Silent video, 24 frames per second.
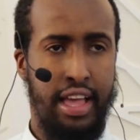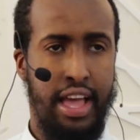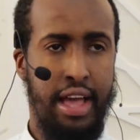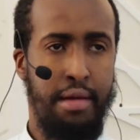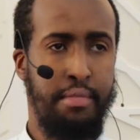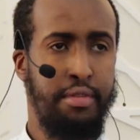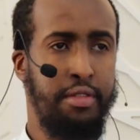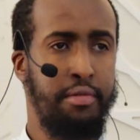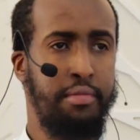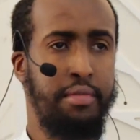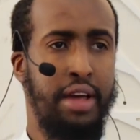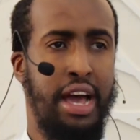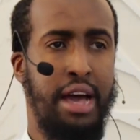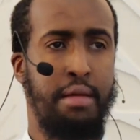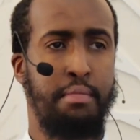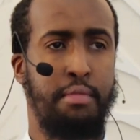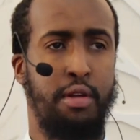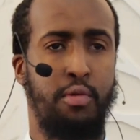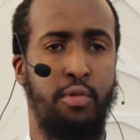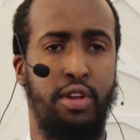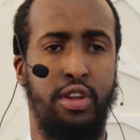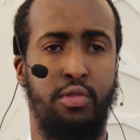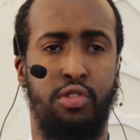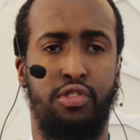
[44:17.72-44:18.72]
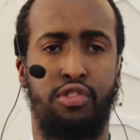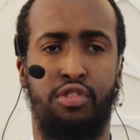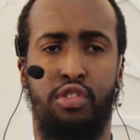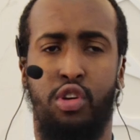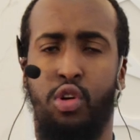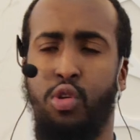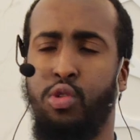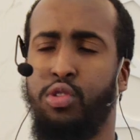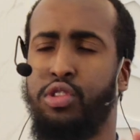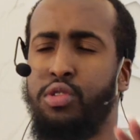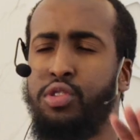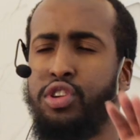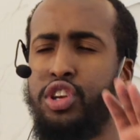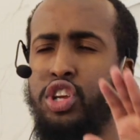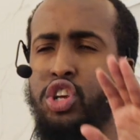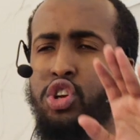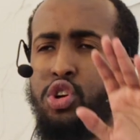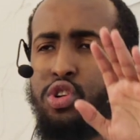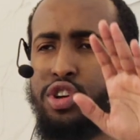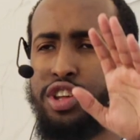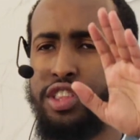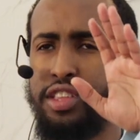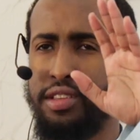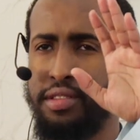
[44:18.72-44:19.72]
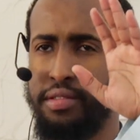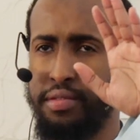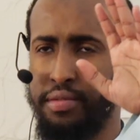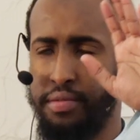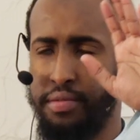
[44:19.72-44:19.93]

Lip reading: Ahmad ibn Hanbal, when he was told, was shocked.